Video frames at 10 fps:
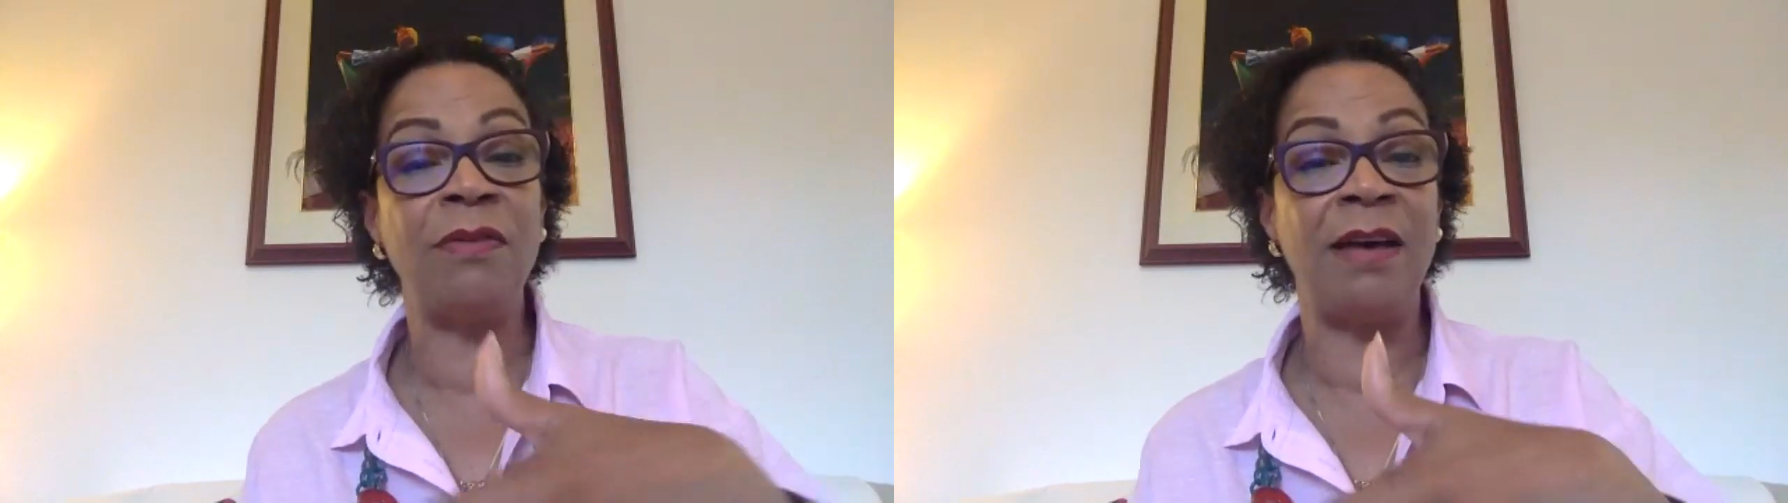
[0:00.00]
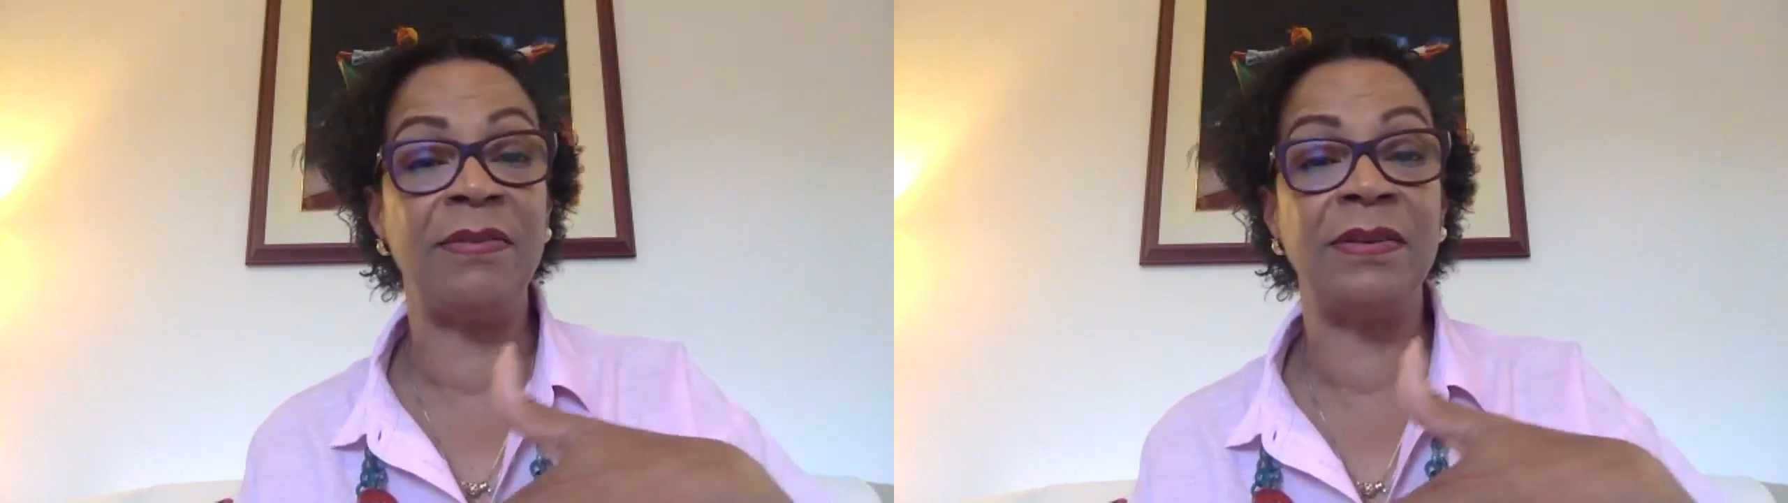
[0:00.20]

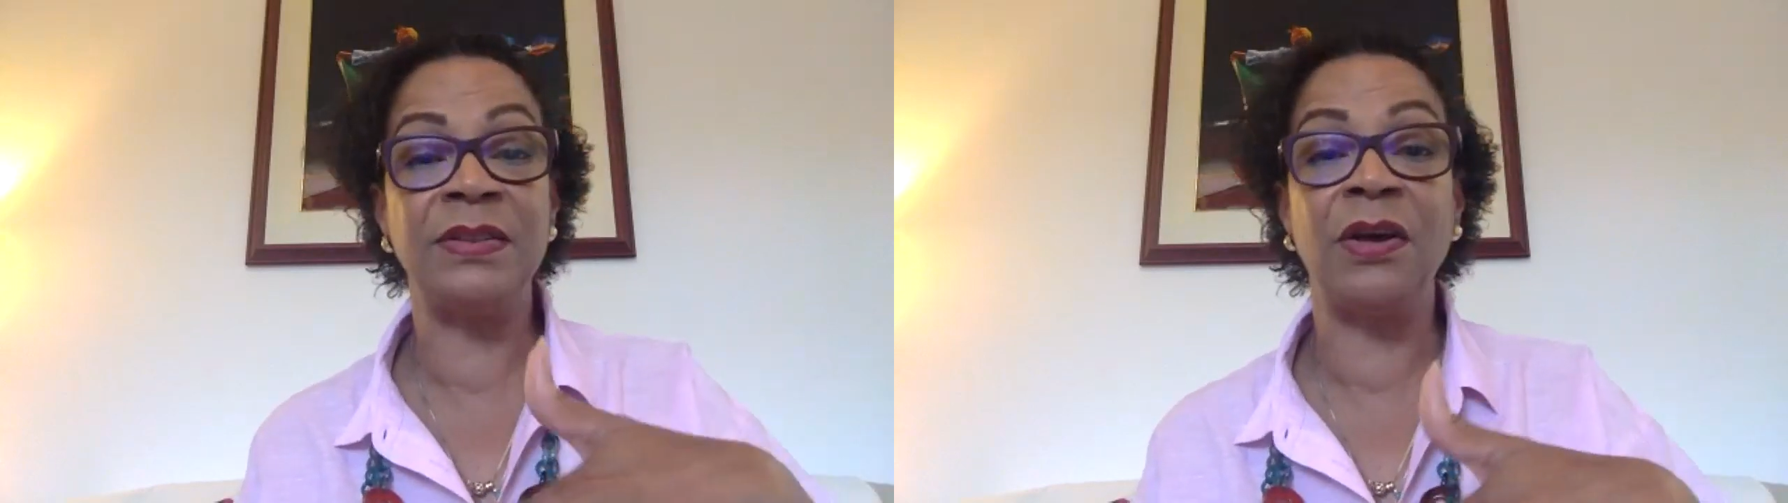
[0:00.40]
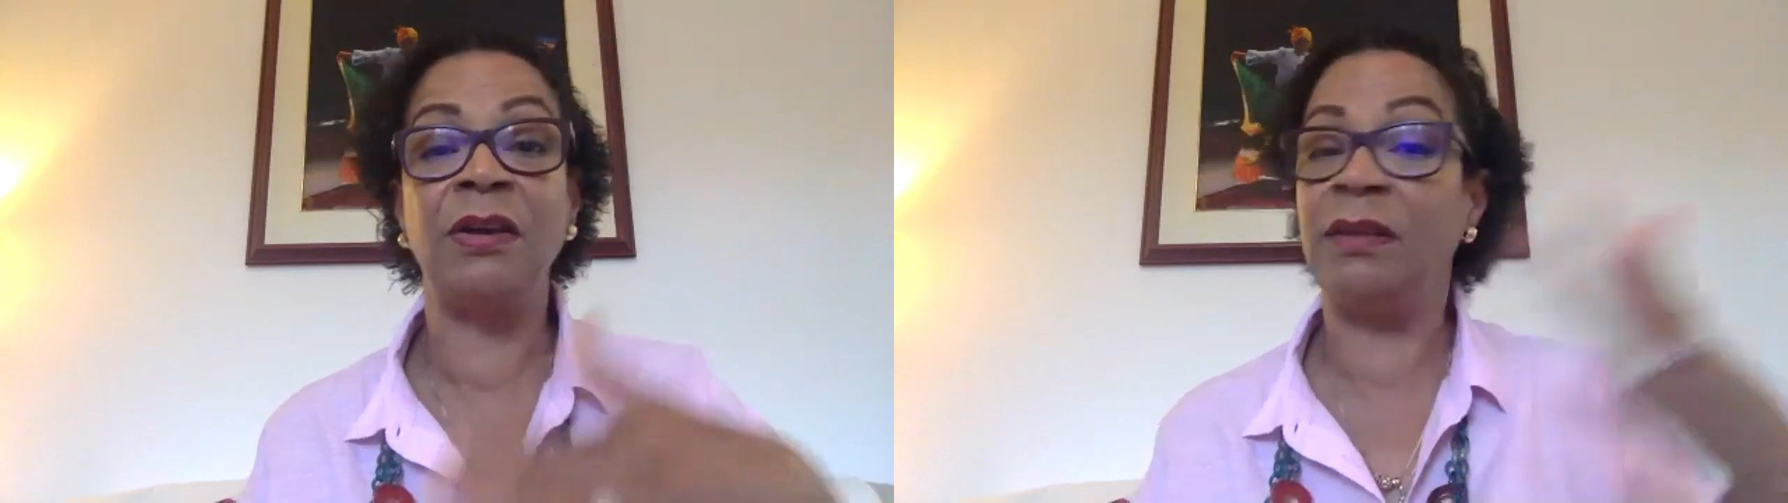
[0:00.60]

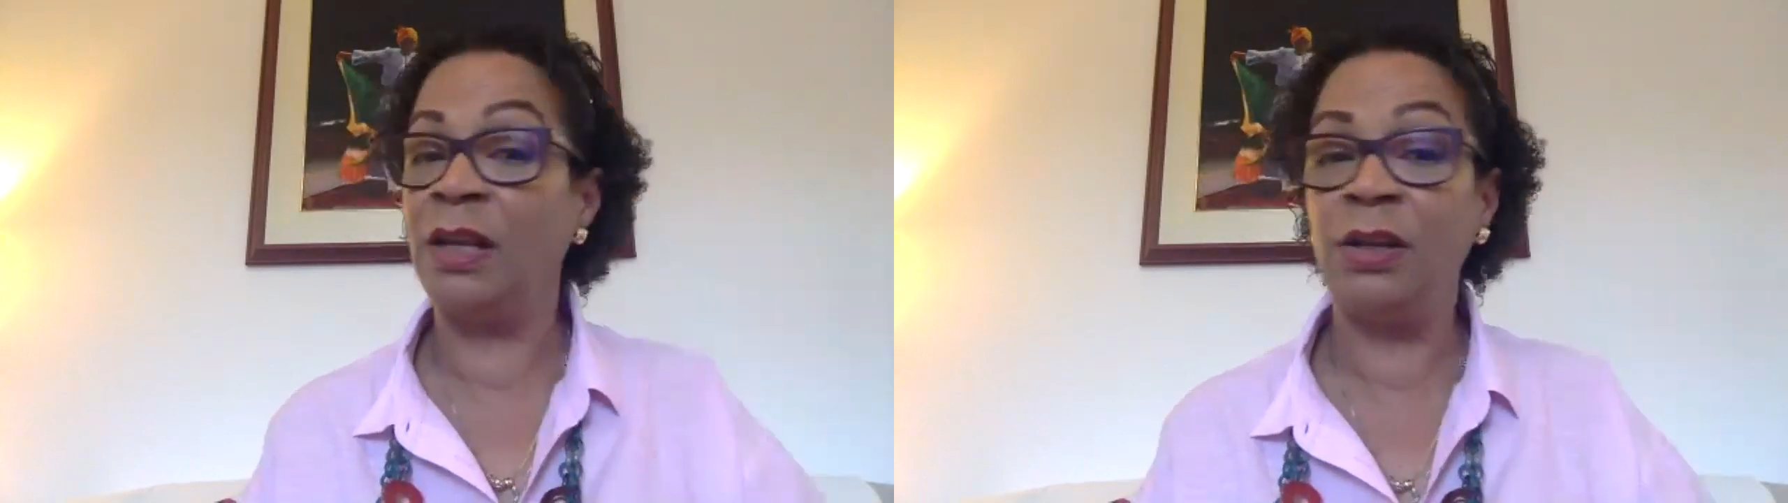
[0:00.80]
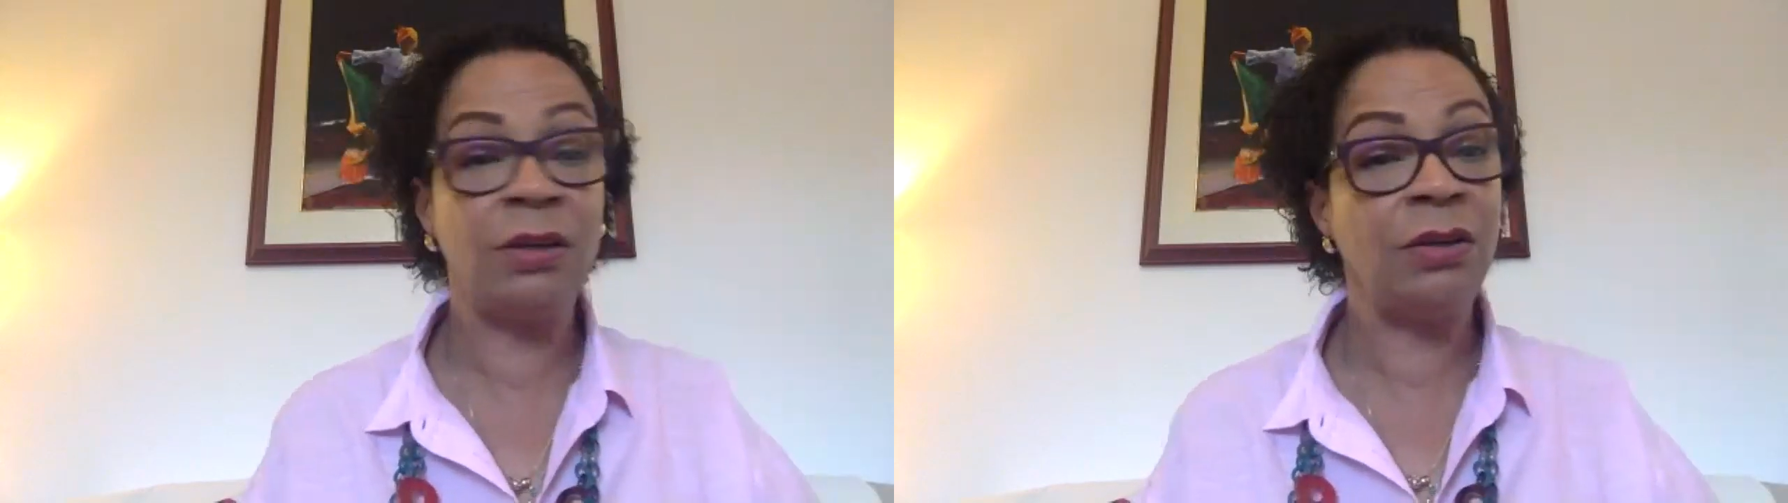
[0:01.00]
FSR,
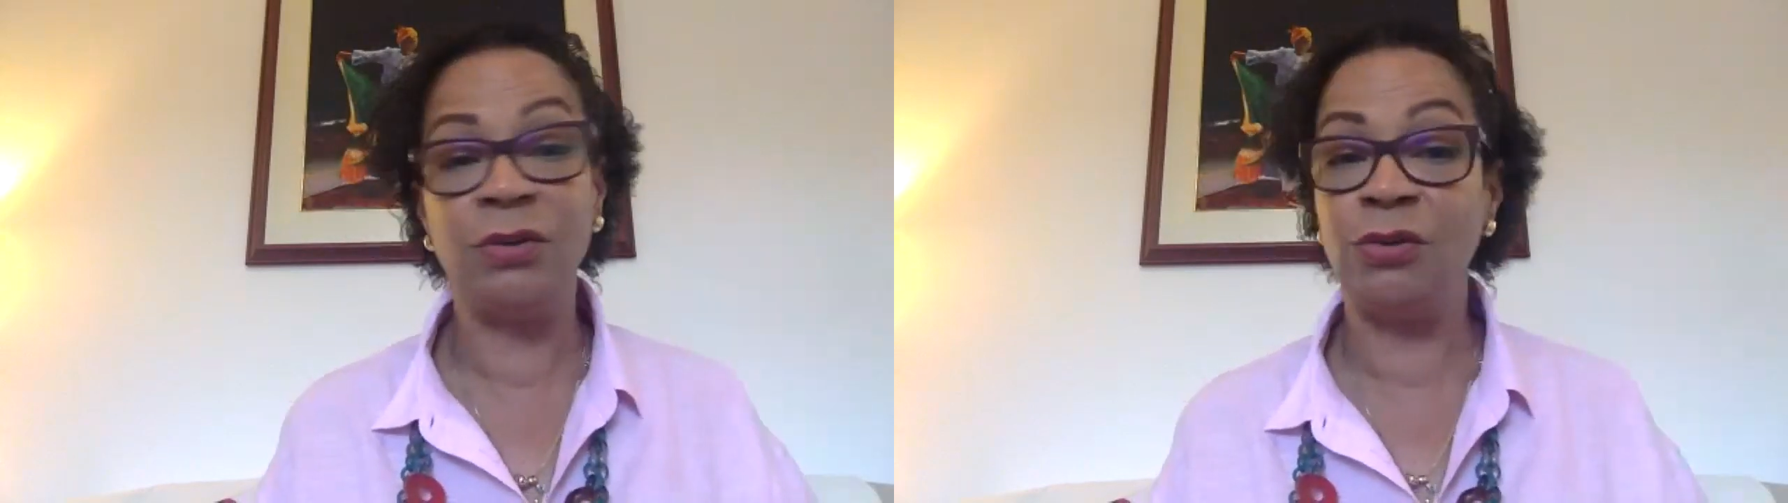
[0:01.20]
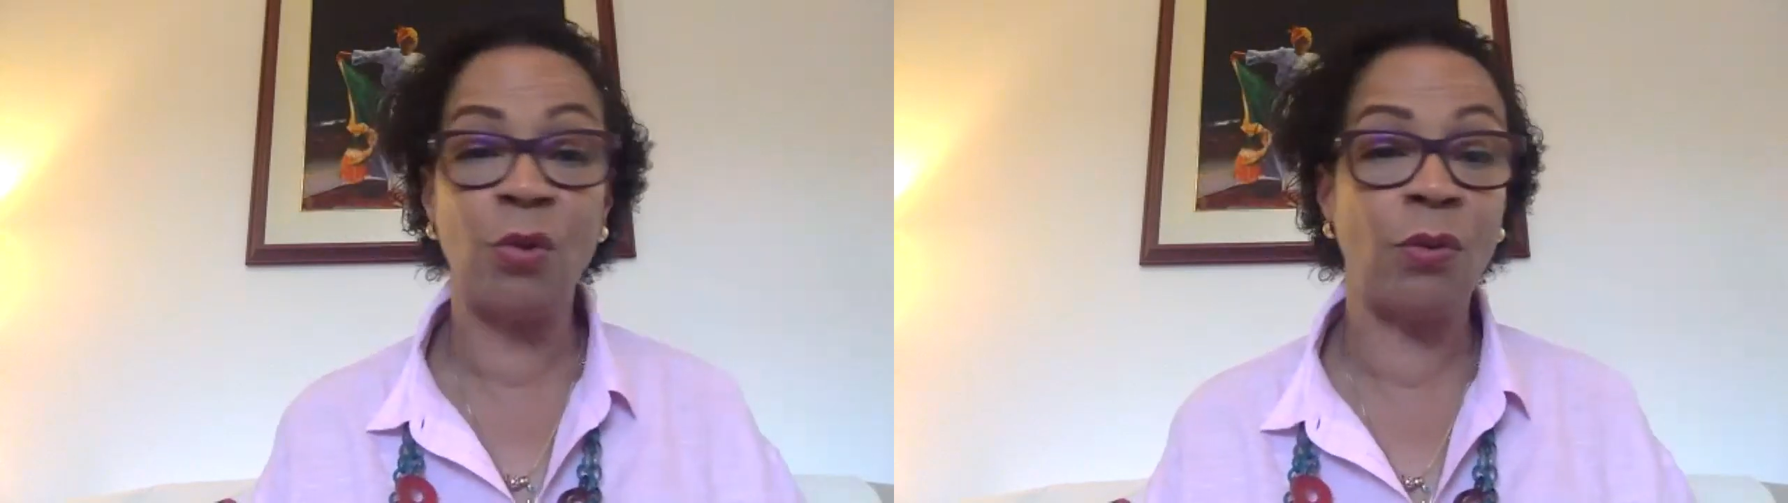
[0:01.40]
then you
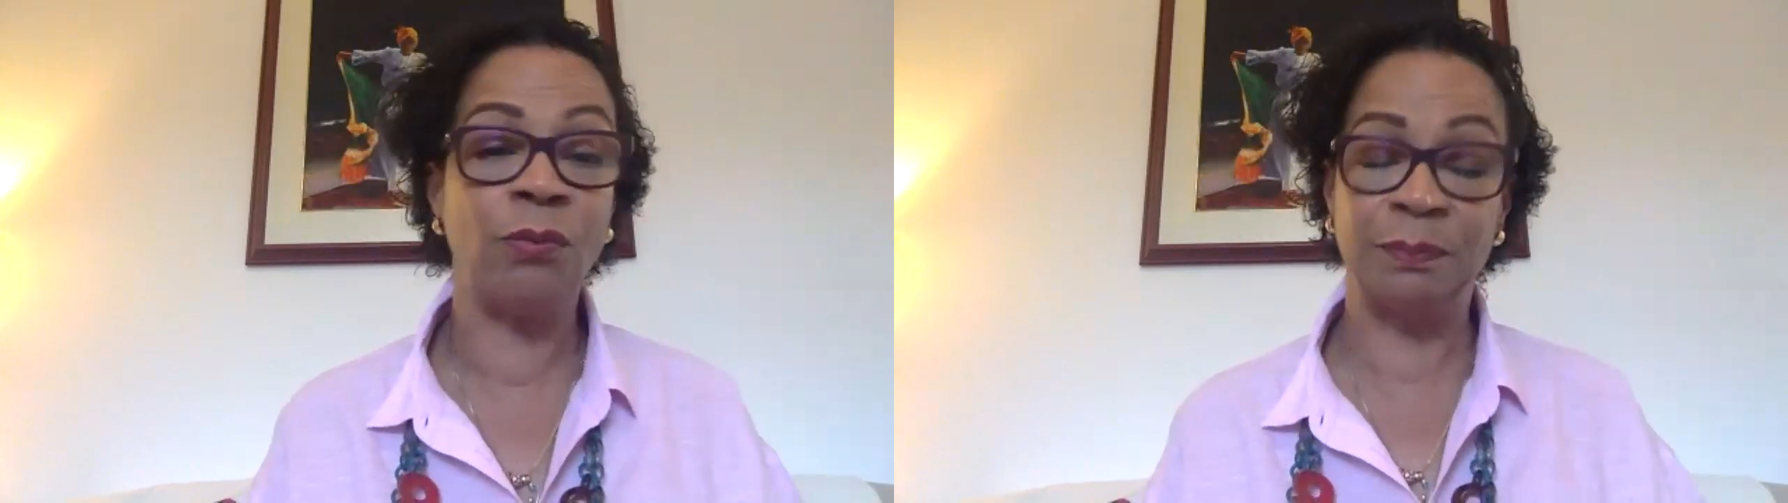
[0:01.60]
do more.